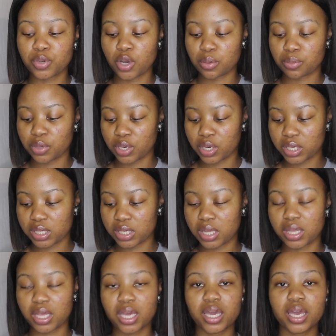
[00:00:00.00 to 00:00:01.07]
community
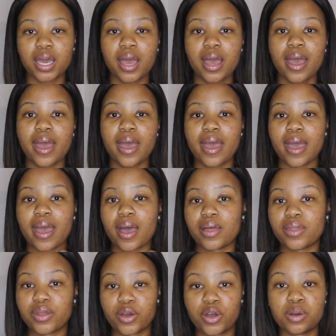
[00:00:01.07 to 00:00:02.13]
thing
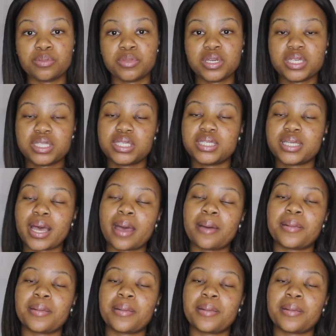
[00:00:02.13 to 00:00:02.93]
and the community tab,